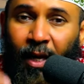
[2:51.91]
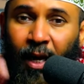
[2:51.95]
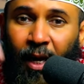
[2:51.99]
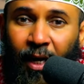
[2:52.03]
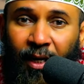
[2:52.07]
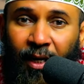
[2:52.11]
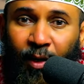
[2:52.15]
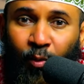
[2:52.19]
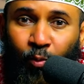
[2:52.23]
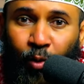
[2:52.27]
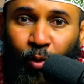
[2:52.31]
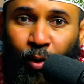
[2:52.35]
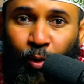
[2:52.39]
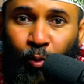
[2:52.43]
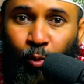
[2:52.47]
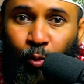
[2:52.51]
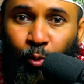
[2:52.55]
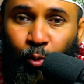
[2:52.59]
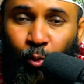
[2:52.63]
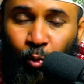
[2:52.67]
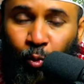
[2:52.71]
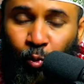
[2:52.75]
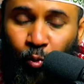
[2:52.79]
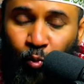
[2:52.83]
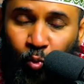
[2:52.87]
and the one
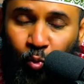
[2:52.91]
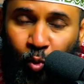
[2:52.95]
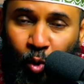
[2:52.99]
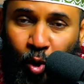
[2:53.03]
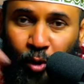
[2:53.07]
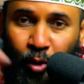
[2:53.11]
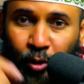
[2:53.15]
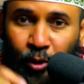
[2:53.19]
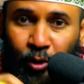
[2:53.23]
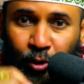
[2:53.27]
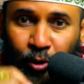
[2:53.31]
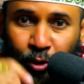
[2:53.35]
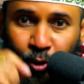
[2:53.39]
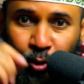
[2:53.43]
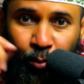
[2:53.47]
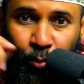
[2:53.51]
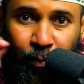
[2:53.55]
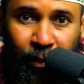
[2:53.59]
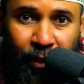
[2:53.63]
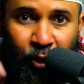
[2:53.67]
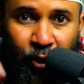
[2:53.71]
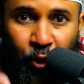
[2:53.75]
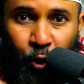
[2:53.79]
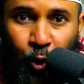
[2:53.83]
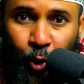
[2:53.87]
who want to
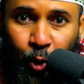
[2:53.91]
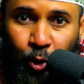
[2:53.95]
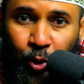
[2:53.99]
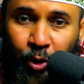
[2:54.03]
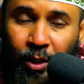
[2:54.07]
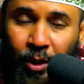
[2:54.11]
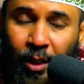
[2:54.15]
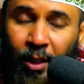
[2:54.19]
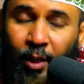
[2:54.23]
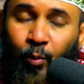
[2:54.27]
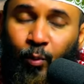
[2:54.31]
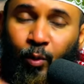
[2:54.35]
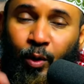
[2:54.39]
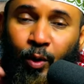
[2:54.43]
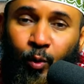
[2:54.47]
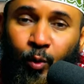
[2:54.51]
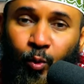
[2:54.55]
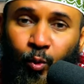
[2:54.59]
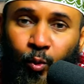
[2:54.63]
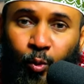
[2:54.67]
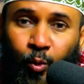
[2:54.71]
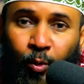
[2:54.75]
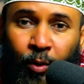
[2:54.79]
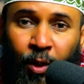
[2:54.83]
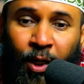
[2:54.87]
make changes, and the one
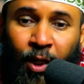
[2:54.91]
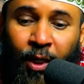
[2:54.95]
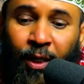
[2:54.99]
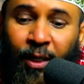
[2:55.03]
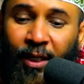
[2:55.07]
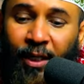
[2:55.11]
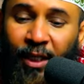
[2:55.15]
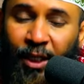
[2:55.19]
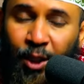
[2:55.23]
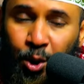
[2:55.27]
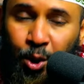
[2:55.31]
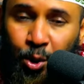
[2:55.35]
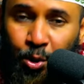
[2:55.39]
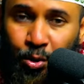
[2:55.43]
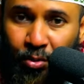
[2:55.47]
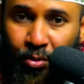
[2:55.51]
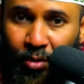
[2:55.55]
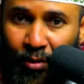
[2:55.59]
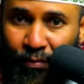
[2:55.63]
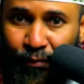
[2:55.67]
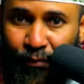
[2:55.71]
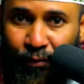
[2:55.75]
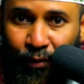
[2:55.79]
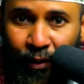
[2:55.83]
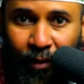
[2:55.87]
who is
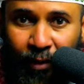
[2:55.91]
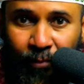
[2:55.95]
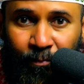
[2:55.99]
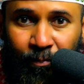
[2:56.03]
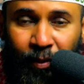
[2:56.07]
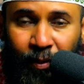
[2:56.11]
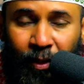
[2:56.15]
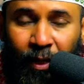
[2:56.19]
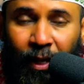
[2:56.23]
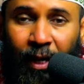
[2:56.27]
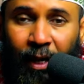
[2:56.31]
suffering,